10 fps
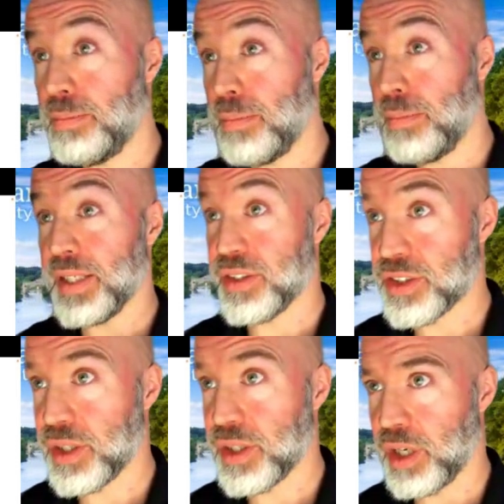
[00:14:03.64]
what our
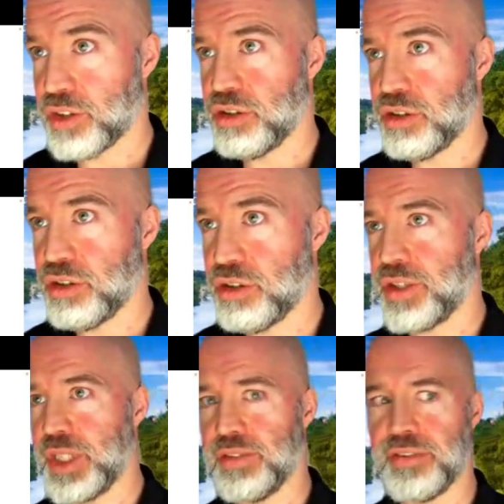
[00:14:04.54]
minds are trying
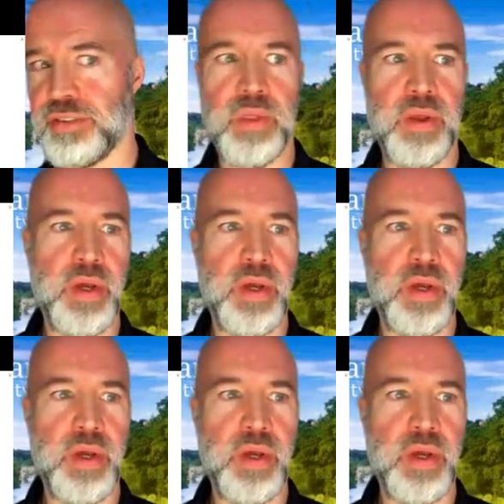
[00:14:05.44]
to achieve.